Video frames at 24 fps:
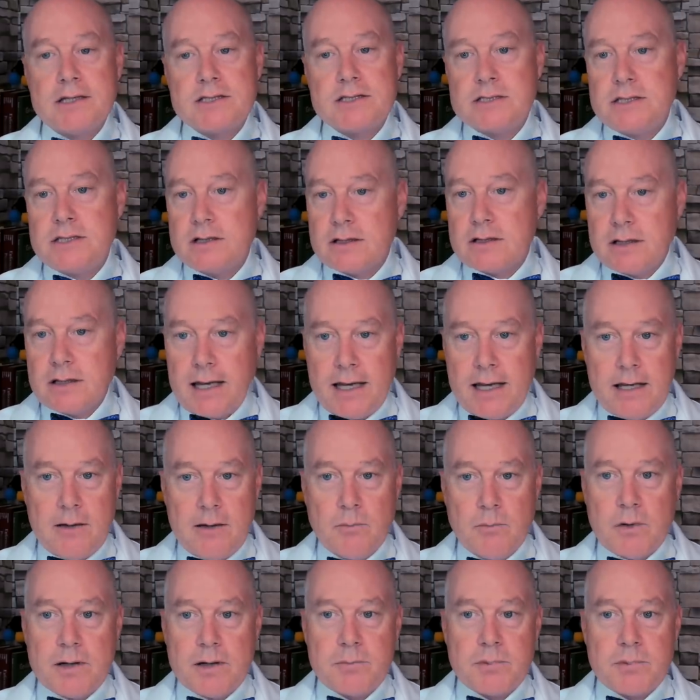still
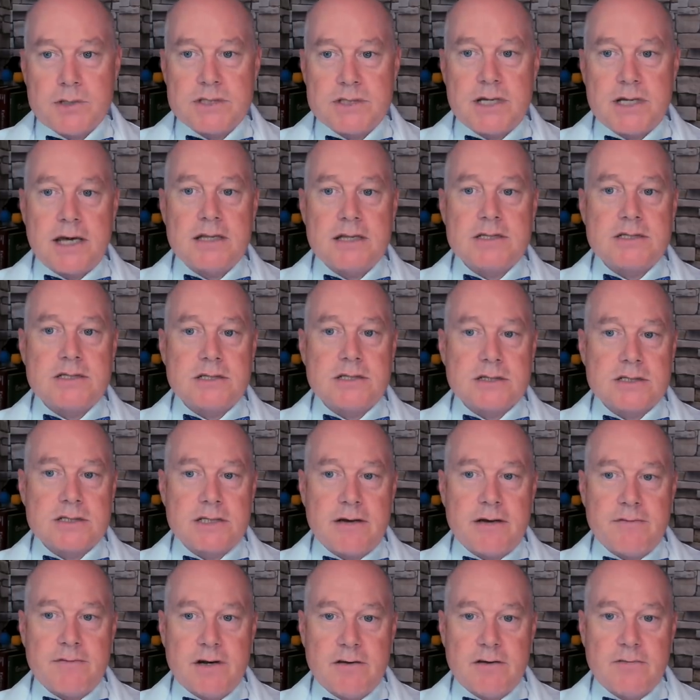81%, still
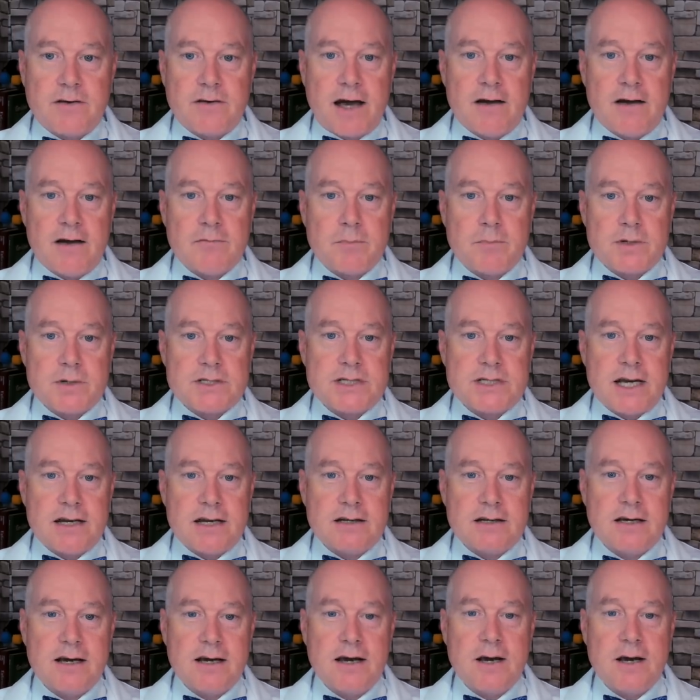75%.